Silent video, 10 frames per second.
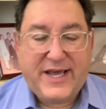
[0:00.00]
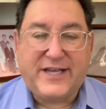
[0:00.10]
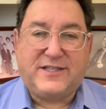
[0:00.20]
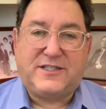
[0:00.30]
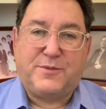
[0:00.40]

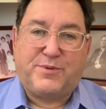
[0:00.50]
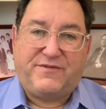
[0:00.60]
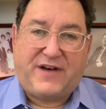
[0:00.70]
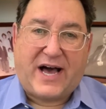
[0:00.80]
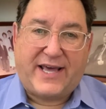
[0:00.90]
is to
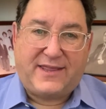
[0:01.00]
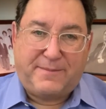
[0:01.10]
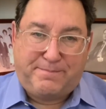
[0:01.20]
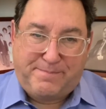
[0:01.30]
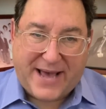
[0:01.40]
provide the
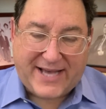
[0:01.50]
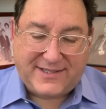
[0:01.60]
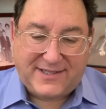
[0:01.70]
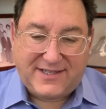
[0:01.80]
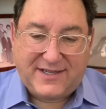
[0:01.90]

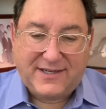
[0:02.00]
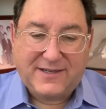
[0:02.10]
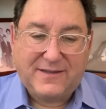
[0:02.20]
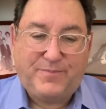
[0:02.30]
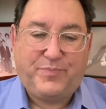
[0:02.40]
best,
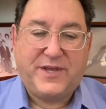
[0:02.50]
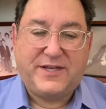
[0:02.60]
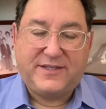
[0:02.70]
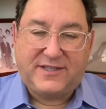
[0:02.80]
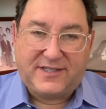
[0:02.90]

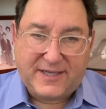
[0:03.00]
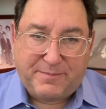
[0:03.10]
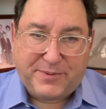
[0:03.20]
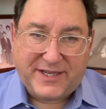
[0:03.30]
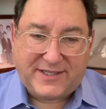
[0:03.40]

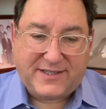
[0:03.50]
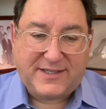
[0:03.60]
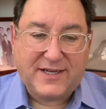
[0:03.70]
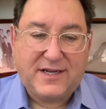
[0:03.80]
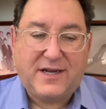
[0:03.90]

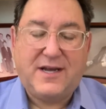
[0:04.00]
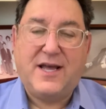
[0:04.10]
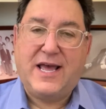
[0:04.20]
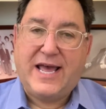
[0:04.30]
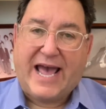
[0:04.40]
simplest,
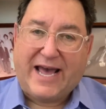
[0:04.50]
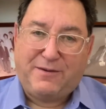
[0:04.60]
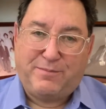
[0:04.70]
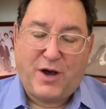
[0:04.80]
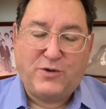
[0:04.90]

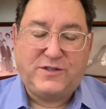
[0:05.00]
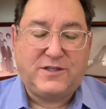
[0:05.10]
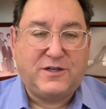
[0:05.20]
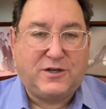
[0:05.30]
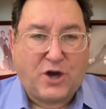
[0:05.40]
and
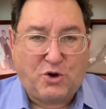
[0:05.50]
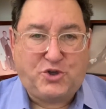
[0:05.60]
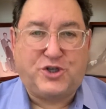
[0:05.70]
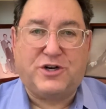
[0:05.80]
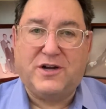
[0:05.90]
most
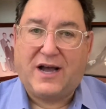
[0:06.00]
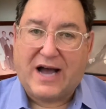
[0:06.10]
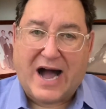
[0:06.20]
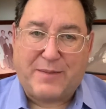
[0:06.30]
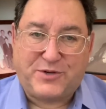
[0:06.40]
kosher
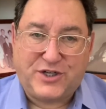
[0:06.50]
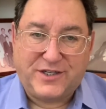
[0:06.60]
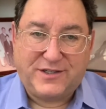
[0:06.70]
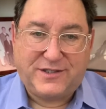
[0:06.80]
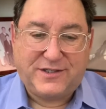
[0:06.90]

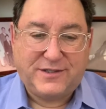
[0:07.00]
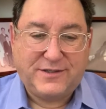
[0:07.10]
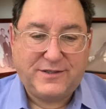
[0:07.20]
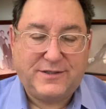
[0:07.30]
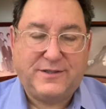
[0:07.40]
options
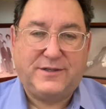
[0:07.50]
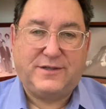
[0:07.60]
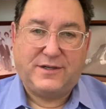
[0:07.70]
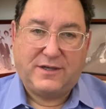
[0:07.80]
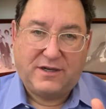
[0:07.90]

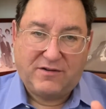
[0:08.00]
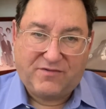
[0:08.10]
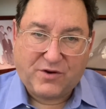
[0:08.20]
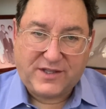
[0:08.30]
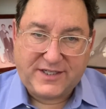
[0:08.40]

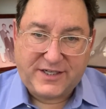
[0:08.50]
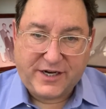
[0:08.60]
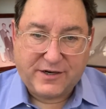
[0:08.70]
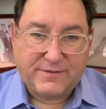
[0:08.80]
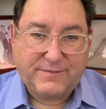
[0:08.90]
for this
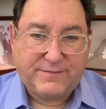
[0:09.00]
year.